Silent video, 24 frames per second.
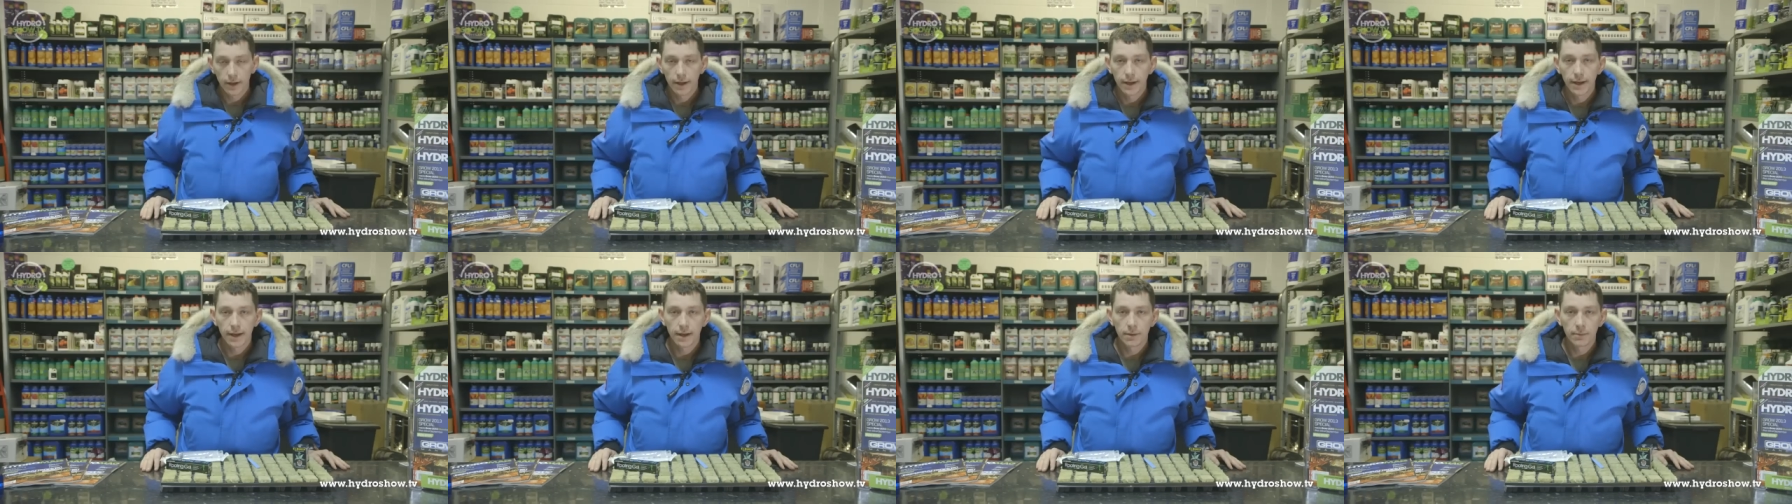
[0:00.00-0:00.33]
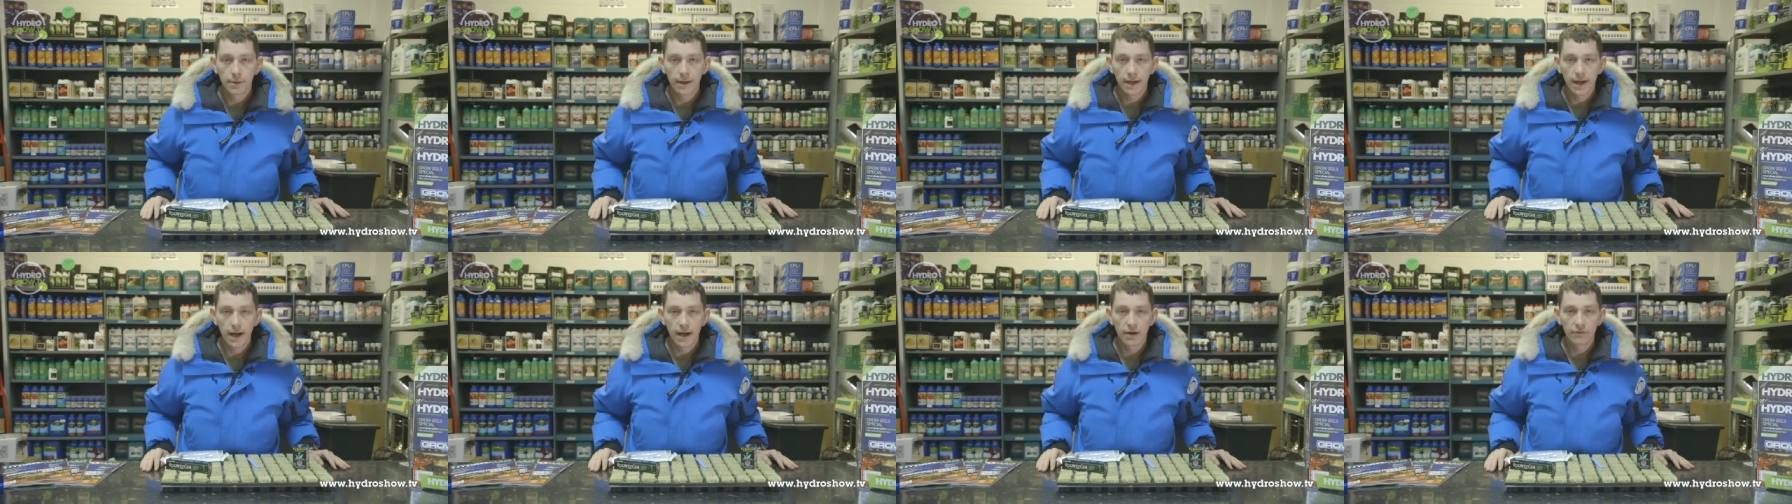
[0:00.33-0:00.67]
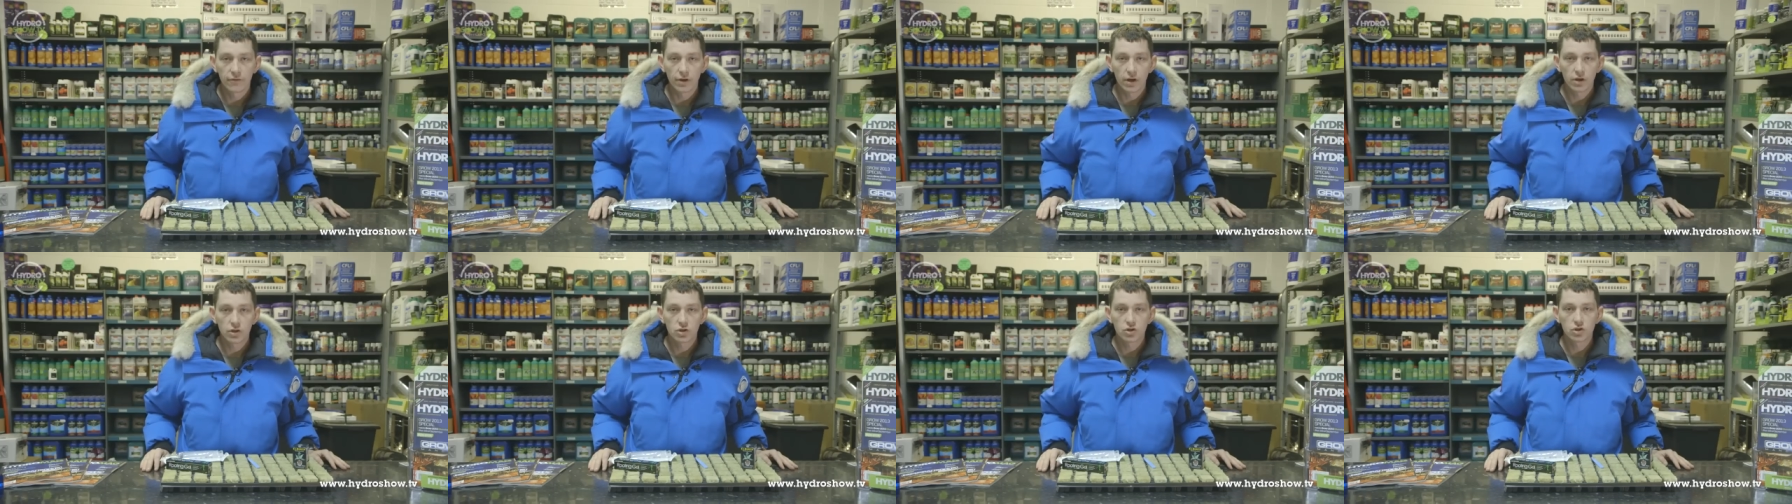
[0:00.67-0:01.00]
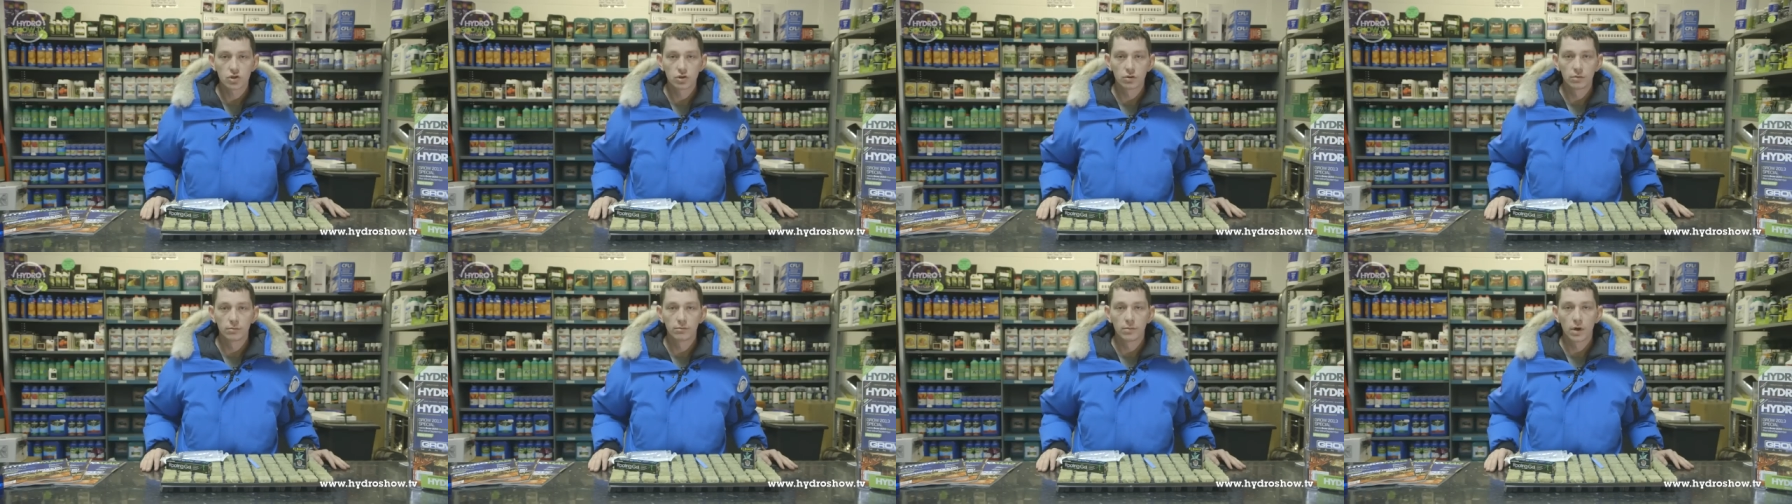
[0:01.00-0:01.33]
Here we have
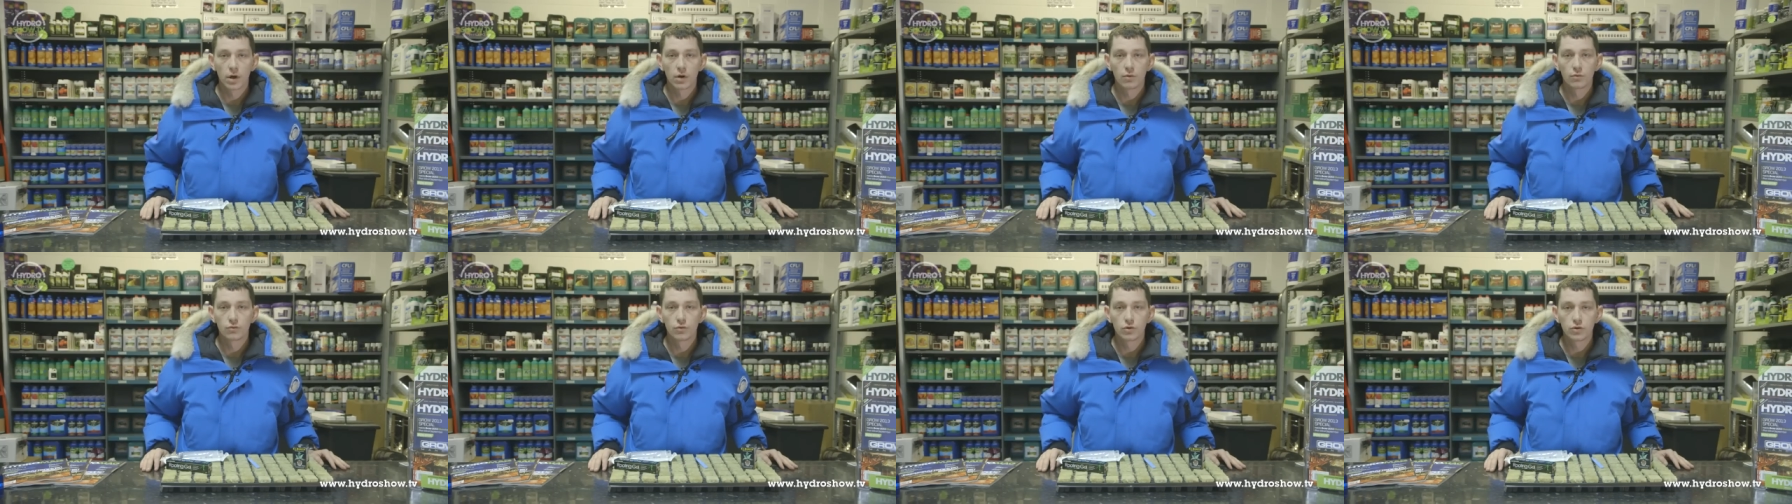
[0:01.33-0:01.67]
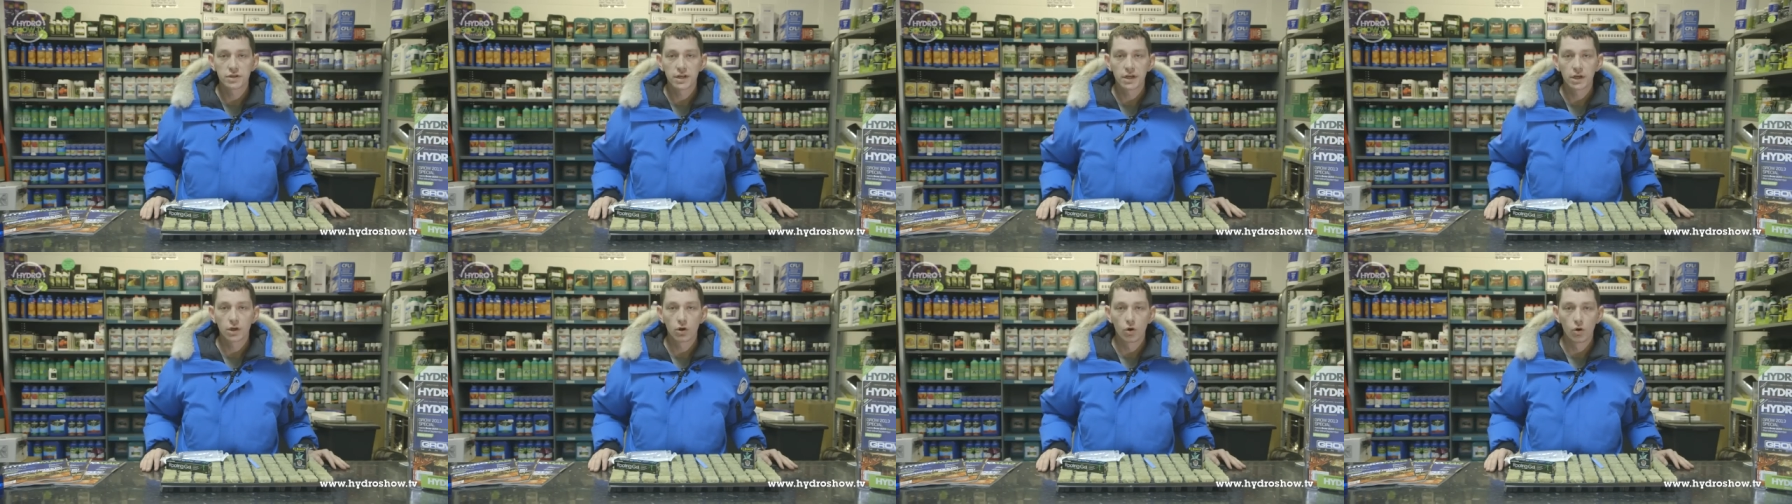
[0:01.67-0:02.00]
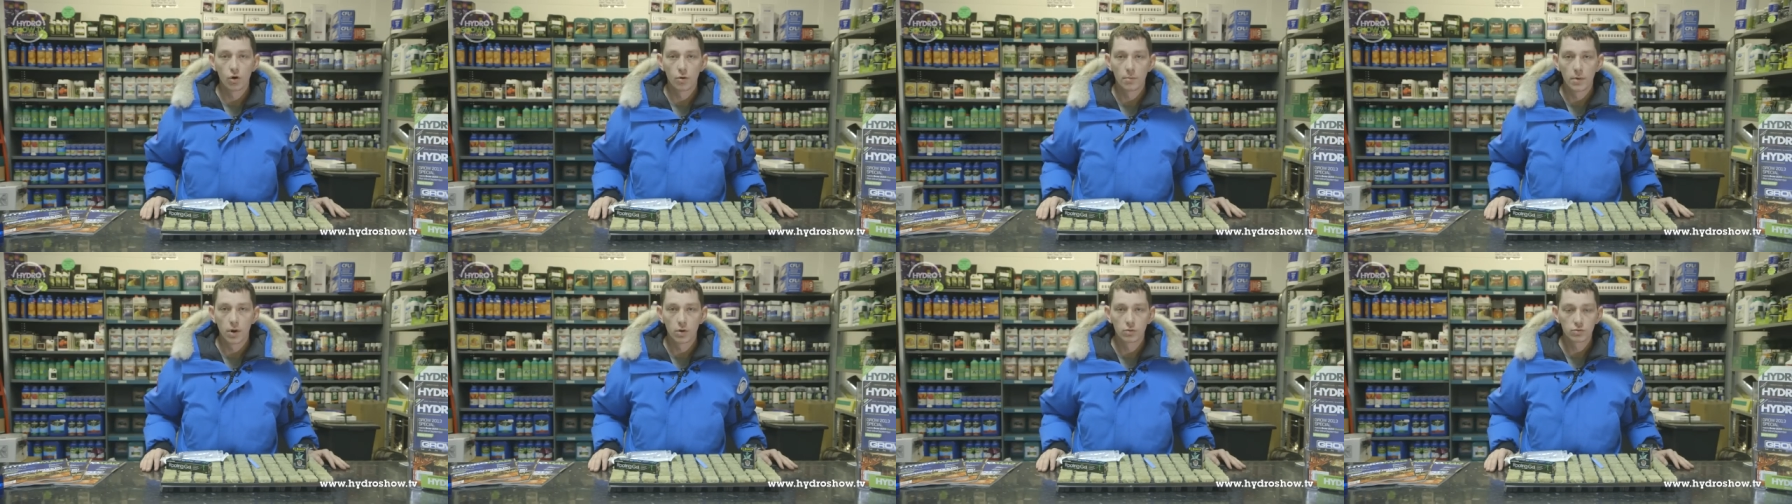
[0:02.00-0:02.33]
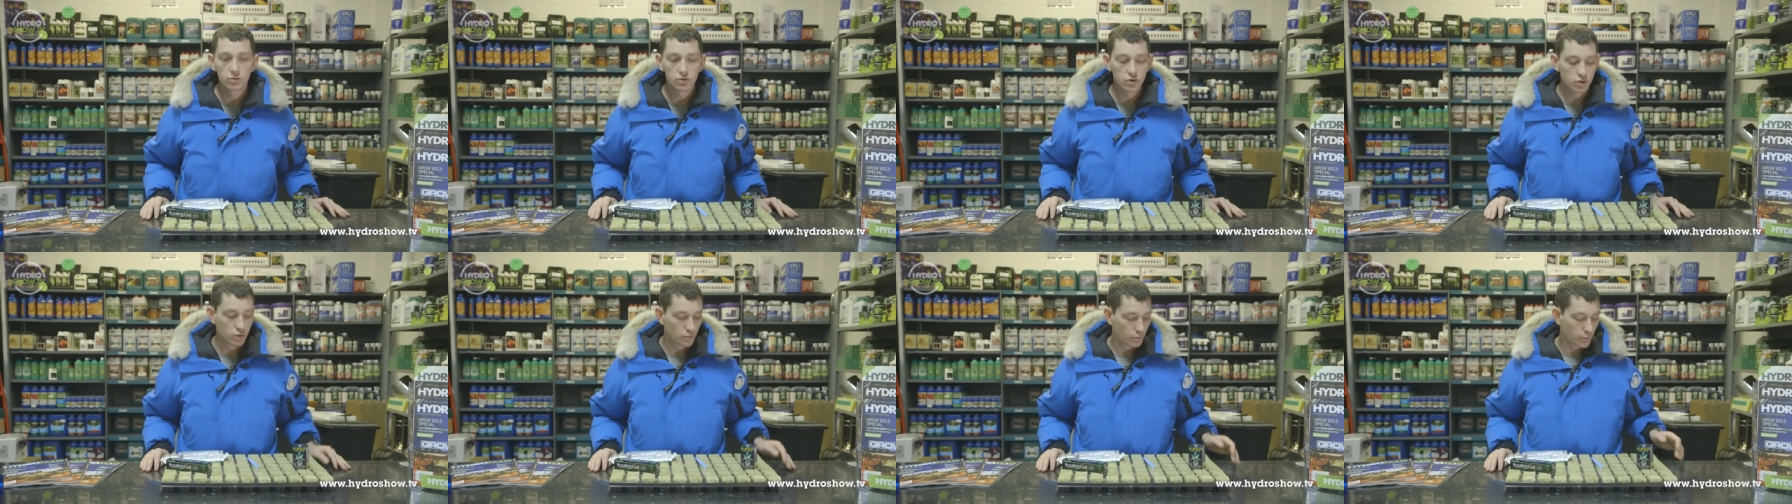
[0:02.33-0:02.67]
some rooting
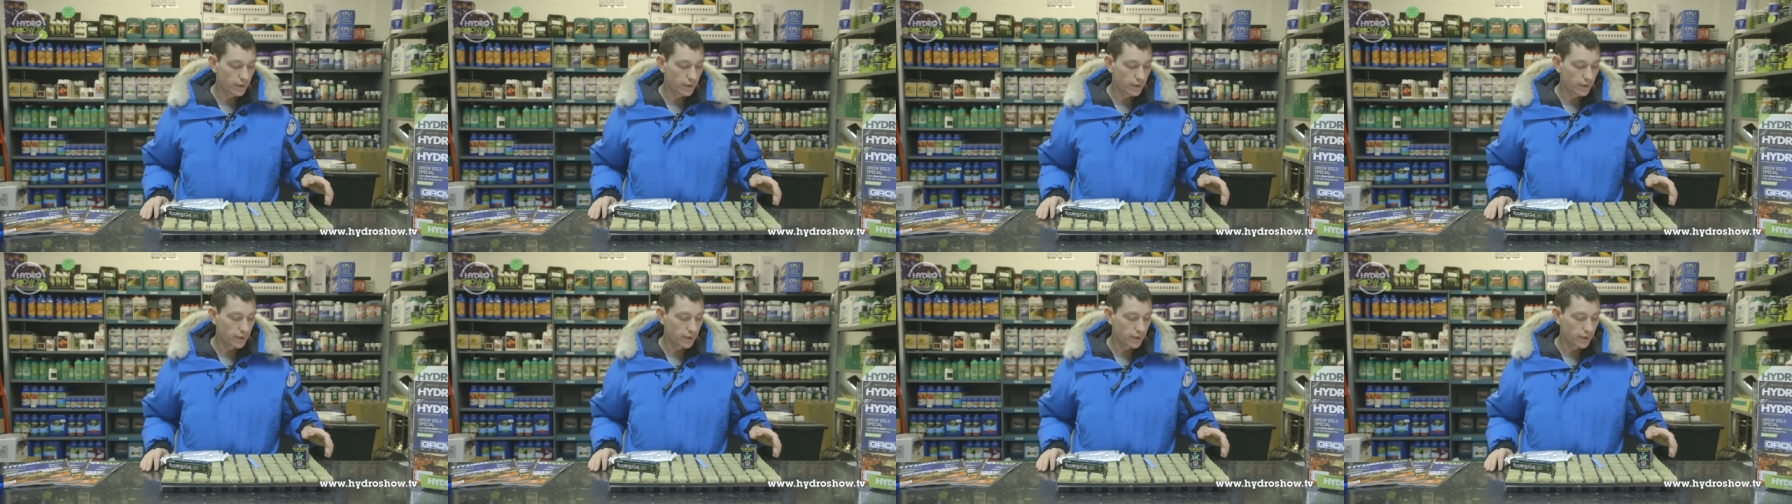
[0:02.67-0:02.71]
hormones.